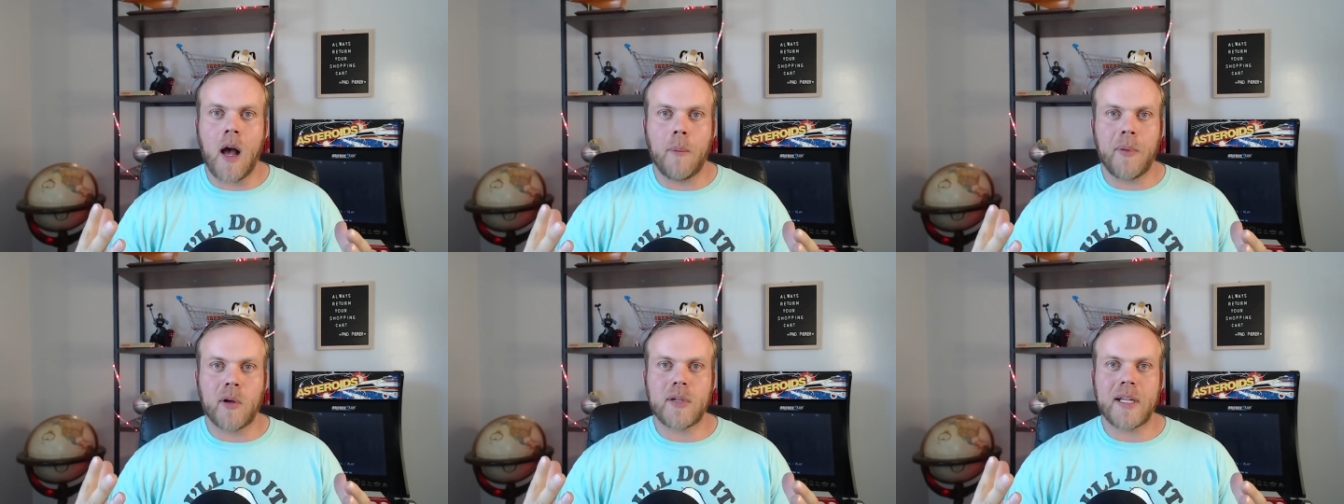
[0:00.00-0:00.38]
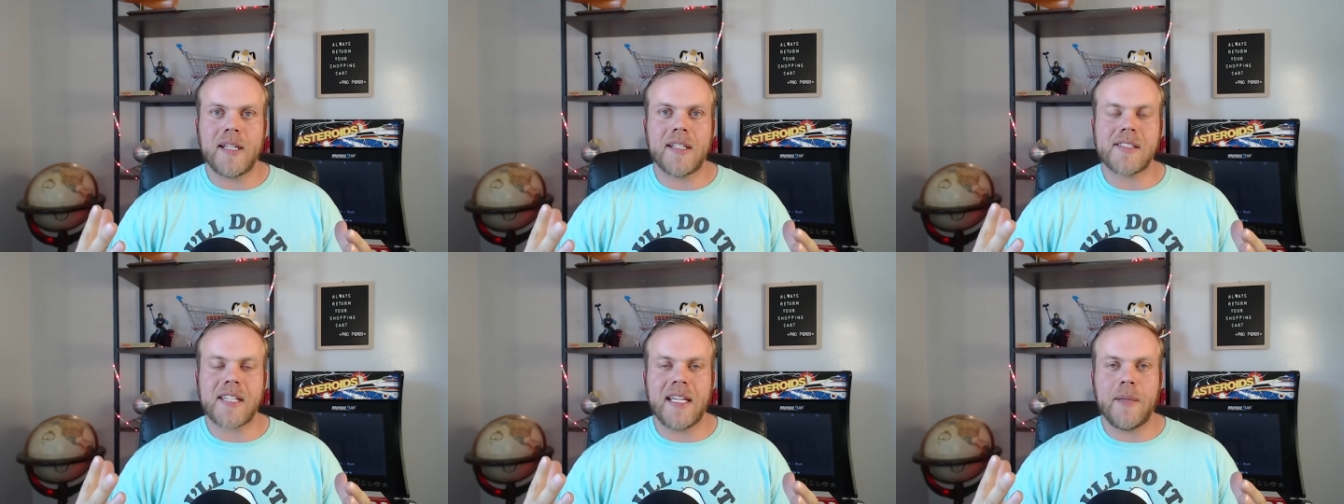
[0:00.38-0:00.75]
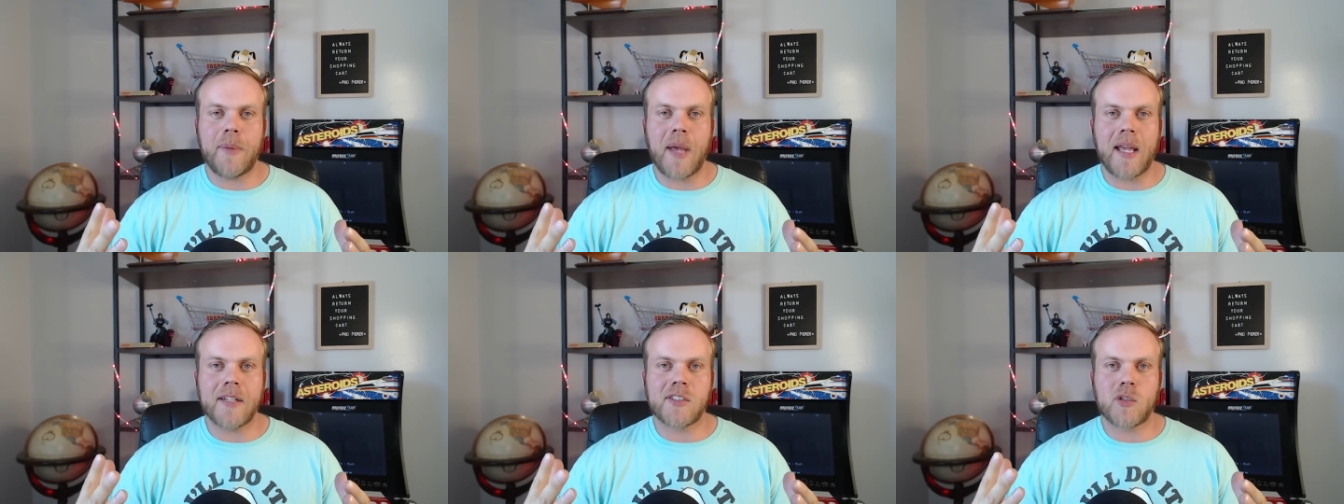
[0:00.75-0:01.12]
building this
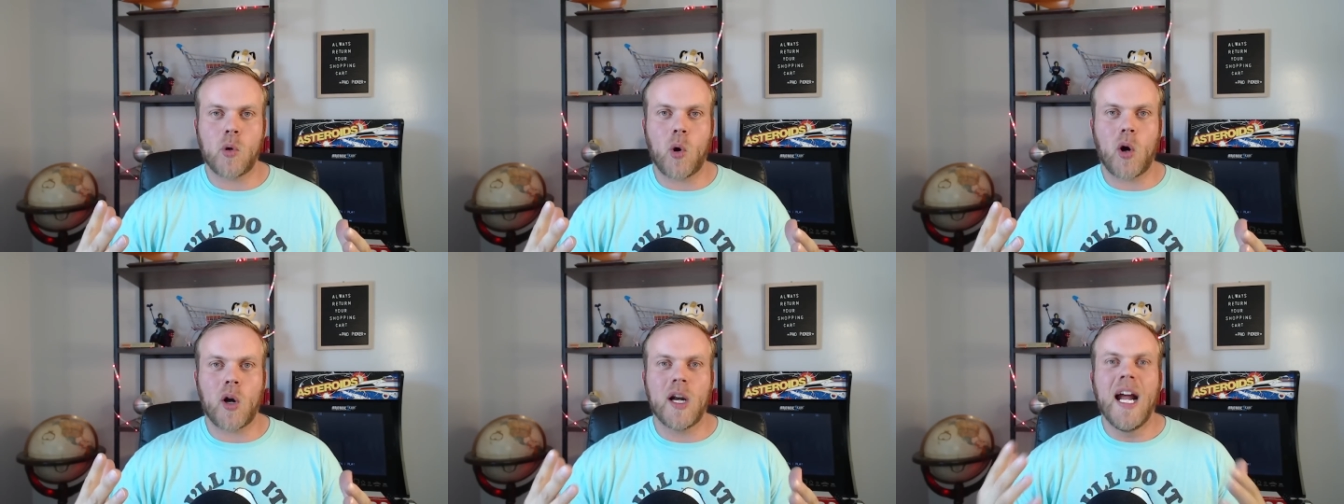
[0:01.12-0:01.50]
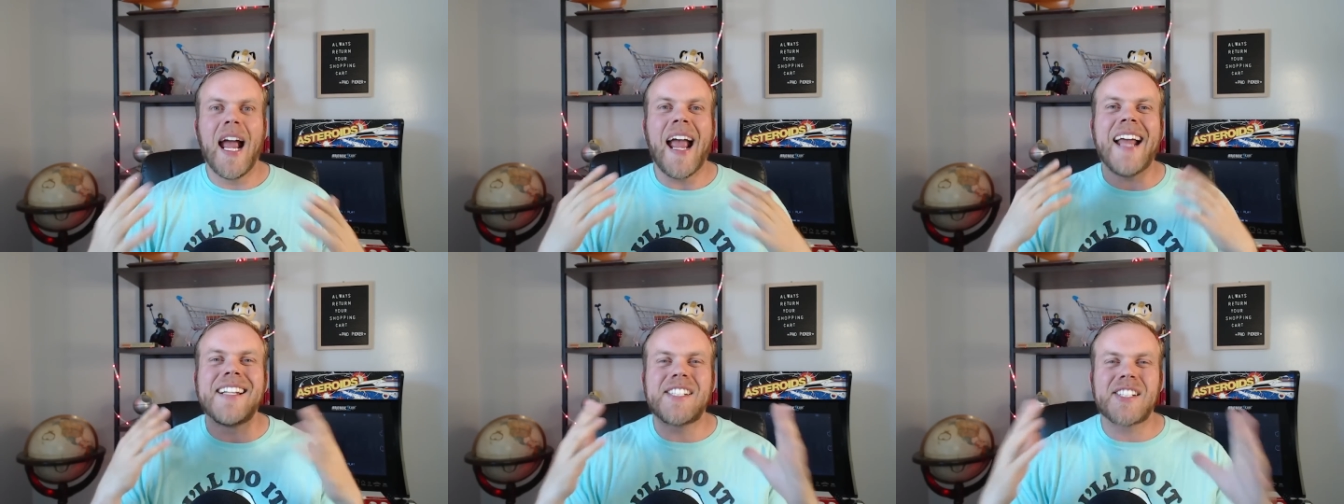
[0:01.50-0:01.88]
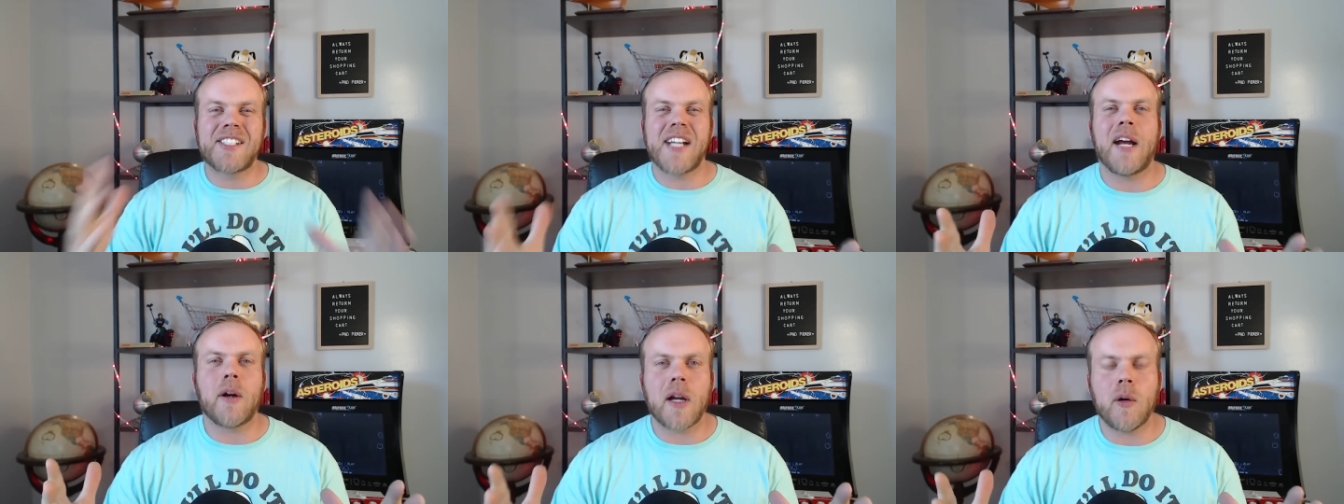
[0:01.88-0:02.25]
eBay store, and
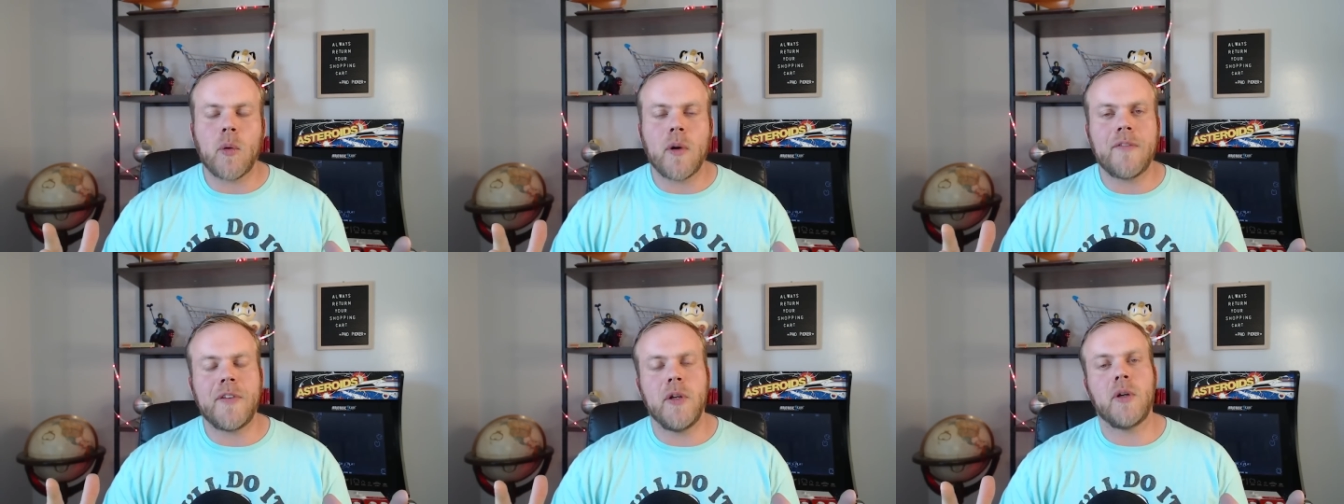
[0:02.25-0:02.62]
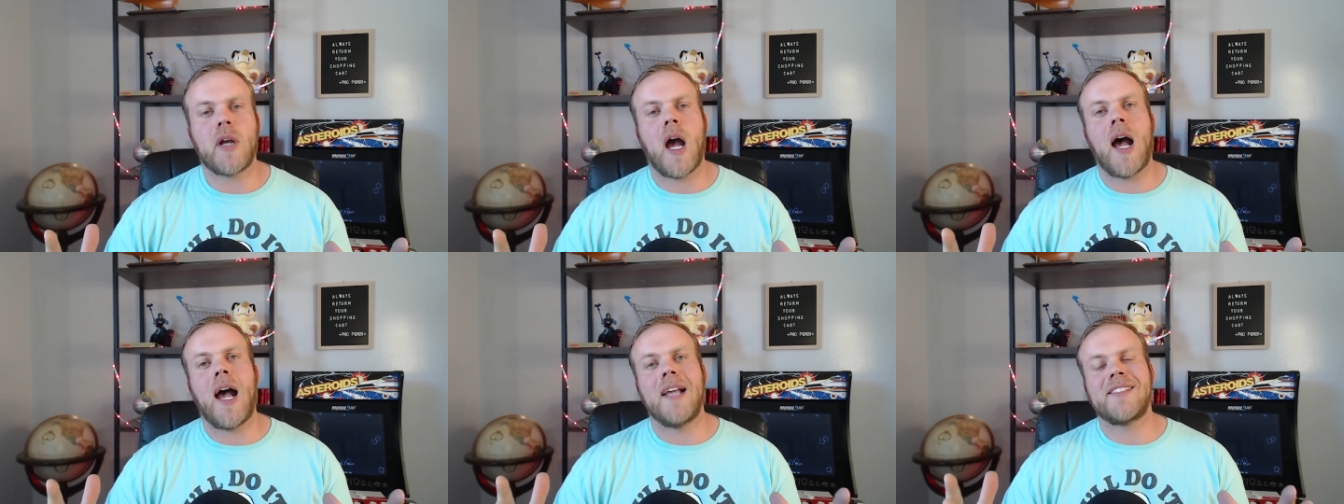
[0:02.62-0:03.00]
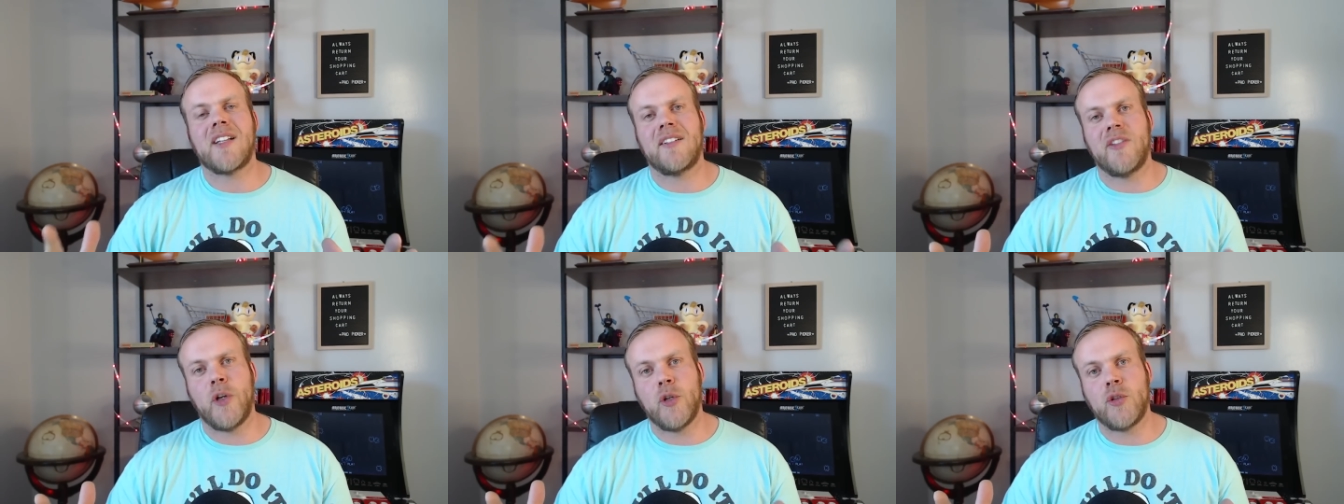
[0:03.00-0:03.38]
share it with you guys
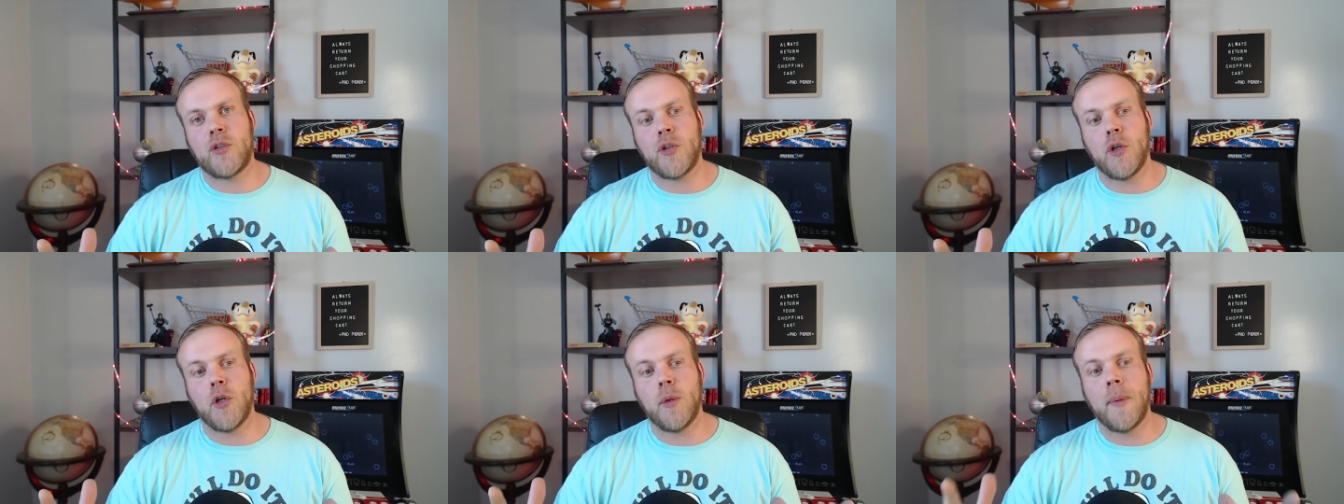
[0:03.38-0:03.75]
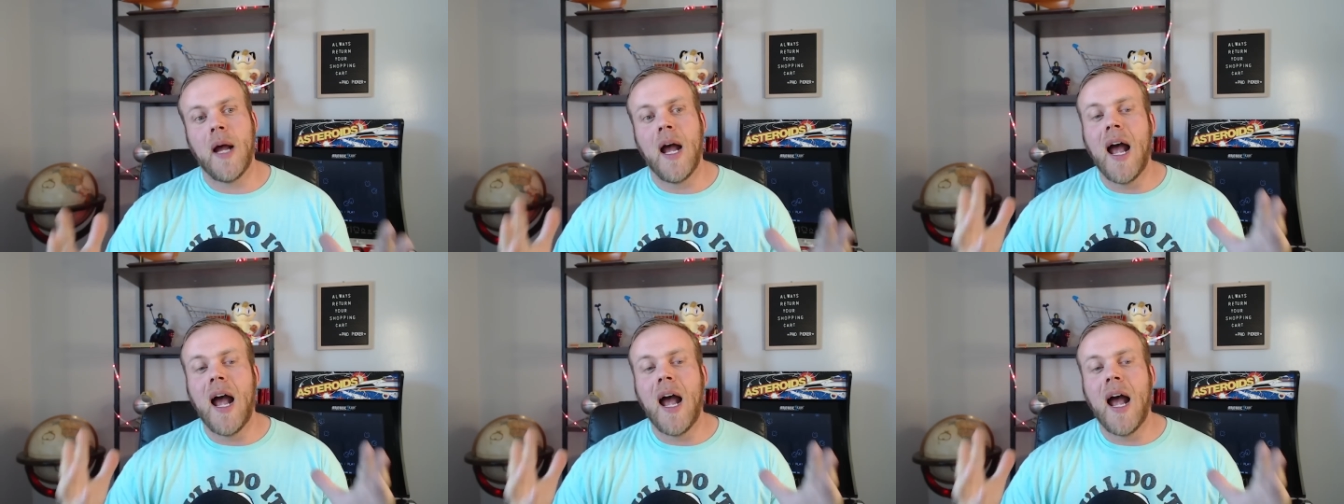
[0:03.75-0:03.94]
on YouTube,